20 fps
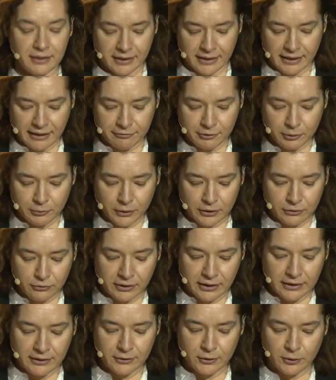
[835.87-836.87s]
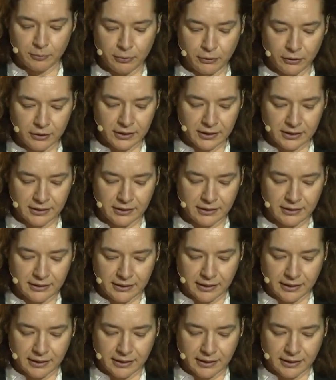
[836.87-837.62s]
that everyone really supports this,